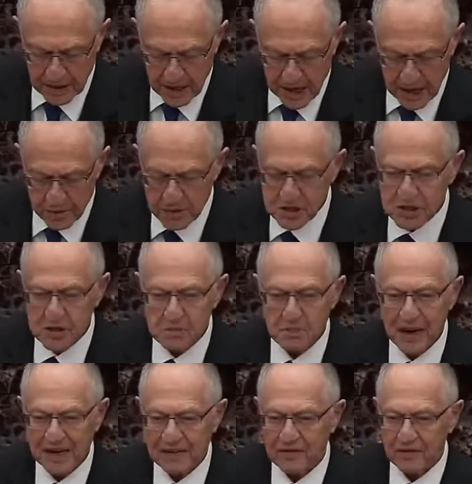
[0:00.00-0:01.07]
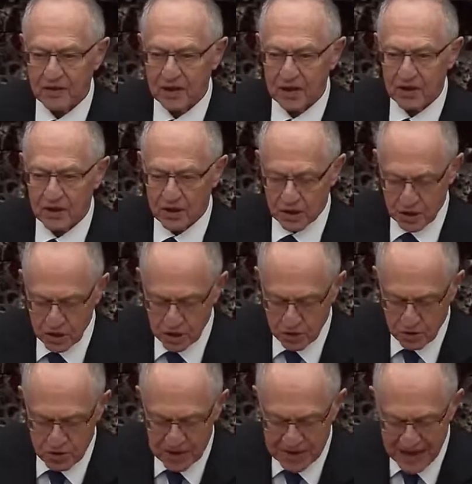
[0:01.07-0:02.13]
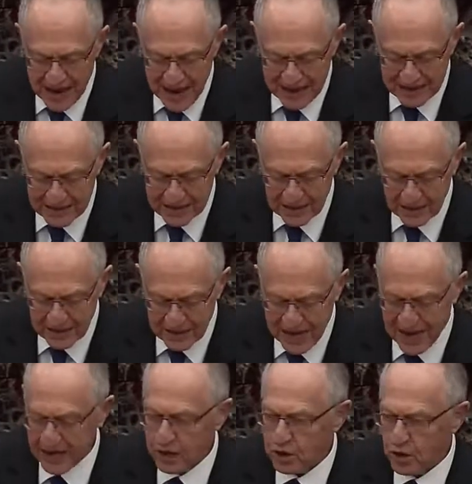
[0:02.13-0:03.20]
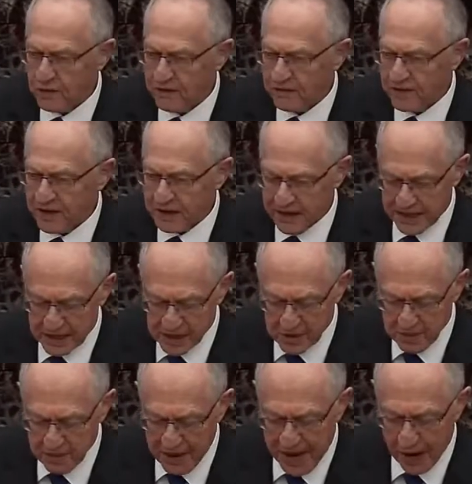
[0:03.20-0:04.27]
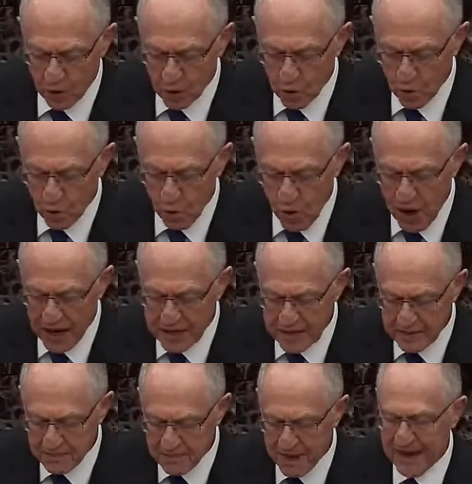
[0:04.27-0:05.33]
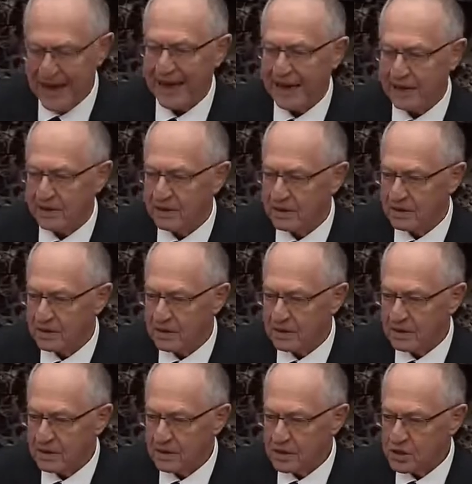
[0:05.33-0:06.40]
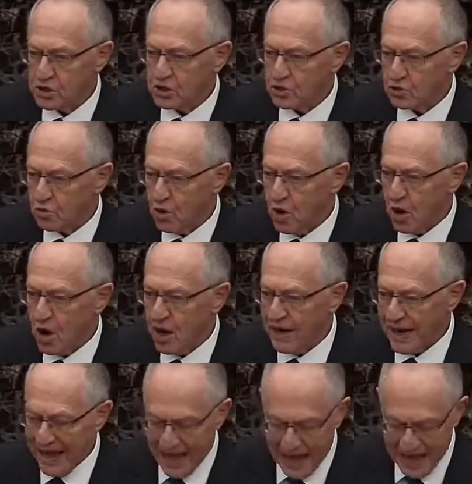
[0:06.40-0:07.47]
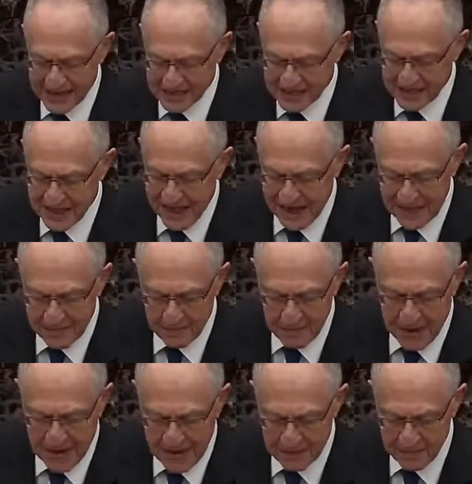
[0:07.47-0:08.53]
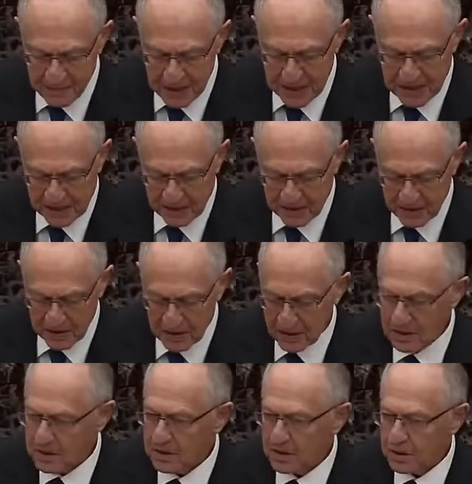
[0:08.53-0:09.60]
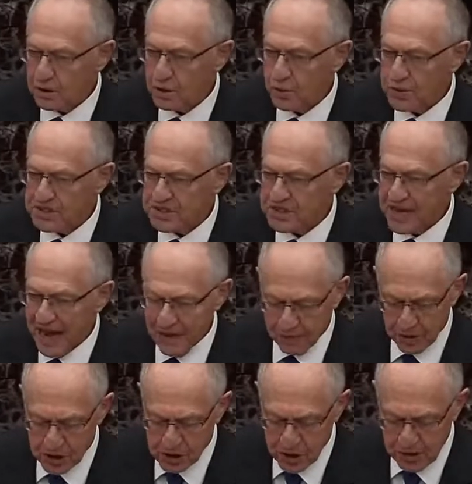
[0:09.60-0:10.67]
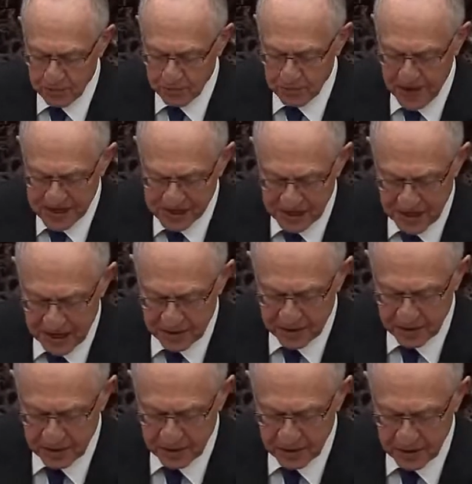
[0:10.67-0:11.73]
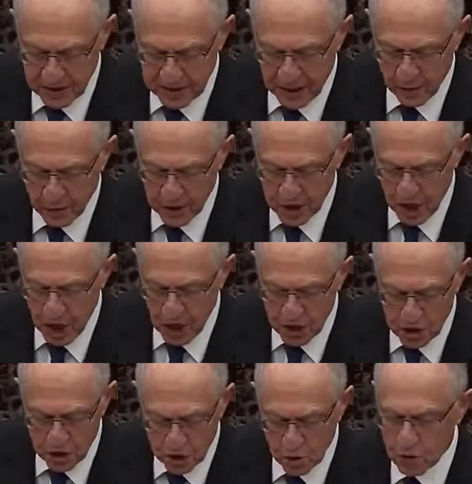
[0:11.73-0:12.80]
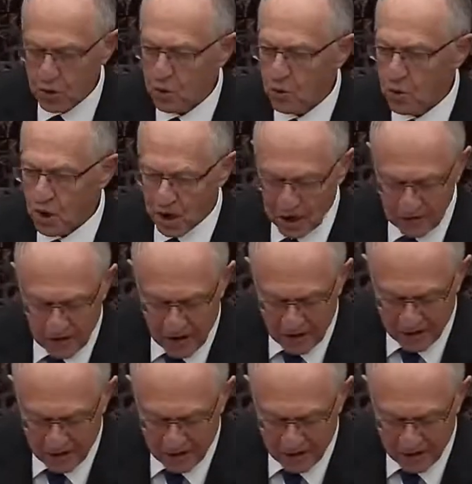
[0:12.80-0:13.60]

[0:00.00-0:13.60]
I respectfully urge you not to let your feelings about one man, strong as they may be, to establish a precedent that would undo the work of our